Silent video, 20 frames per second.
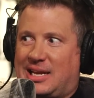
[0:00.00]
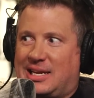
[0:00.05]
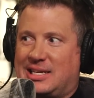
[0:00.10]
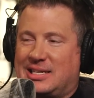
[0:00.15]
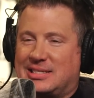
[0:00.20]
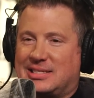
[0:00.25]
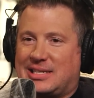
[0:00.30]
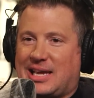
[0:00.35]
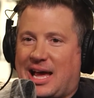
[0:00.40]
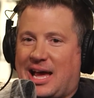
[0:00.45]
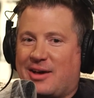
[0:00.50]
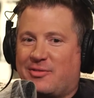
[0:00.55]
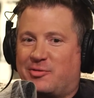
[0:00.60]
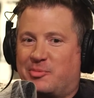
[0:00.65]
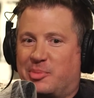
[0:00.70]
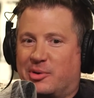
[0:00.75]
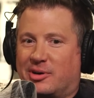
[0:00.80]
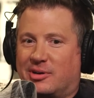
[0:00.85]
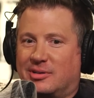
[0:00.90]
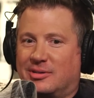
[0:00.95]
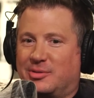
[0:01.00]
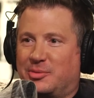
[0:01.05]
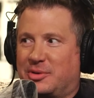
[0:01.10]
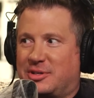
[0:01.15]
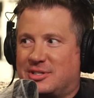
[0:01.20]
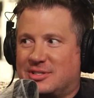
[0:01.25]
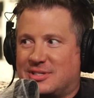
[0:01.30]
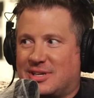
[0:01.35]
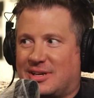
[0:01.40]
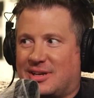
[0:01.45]
and he's half burned,
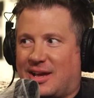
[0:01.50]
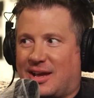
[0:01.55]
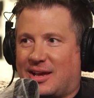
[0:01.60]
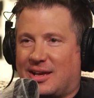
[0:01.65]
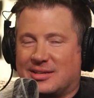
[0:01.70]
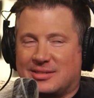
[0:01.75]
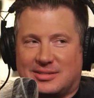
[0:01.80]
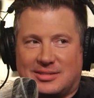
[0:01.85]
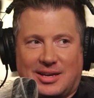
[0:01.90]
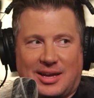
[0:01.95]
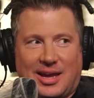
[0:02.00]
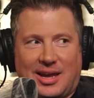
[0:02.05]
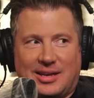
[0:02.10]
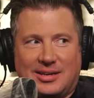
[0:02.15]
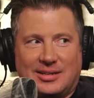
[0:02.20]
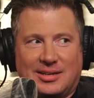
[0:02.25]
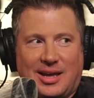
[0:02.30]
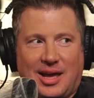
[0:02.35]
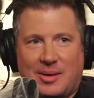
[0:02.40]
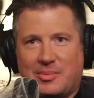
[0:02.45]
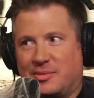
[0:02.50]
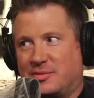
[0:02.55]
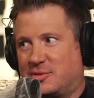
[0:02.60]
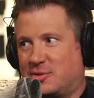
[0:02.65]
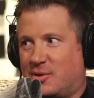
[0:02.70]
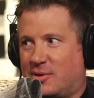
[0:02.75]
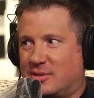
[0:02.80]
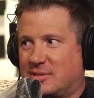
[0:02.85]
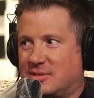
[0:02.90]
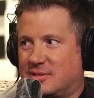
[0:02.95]
which is, a, I guess, a handicap of
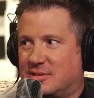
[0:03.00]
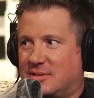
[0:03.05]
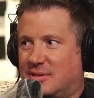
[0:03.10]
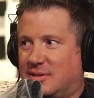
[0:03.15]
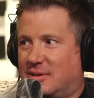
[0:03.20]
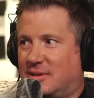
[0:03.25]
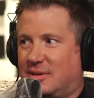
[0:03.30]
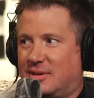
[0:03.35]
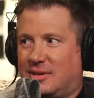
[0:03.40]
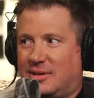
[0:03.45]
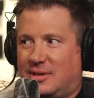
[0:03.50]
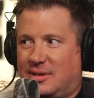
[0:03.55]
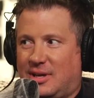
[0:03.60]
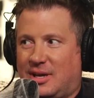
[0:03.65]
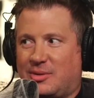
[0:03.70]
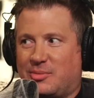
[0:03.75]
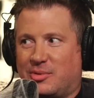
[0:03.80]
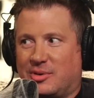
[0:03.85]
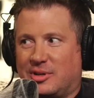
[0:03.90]
sorts. Yeah. And